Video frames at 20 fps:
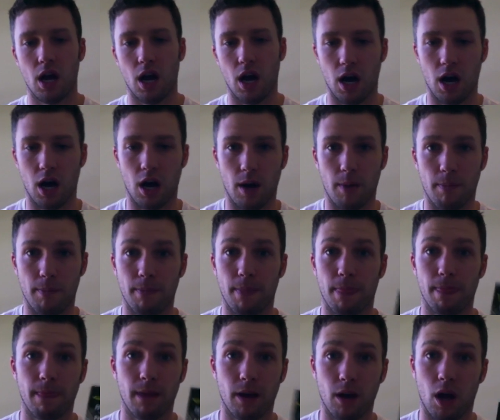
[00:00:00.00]

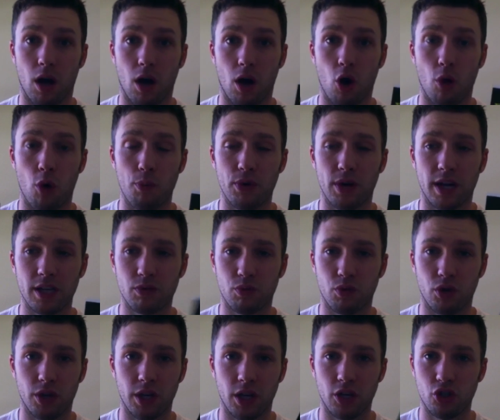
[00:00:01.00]
Hope you guys
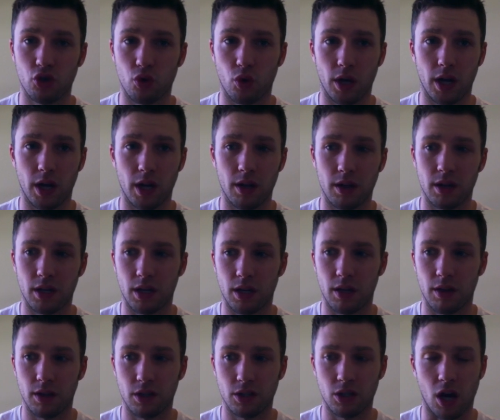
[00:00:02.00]
really enjoyed
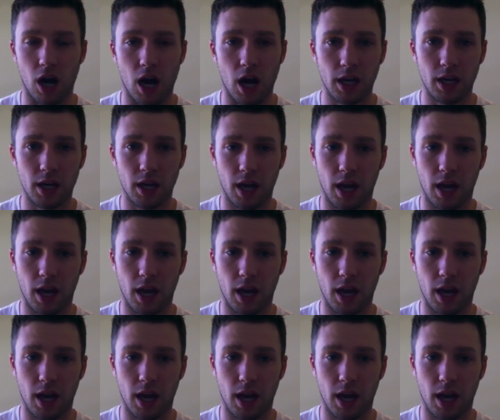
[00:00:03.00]
the talk.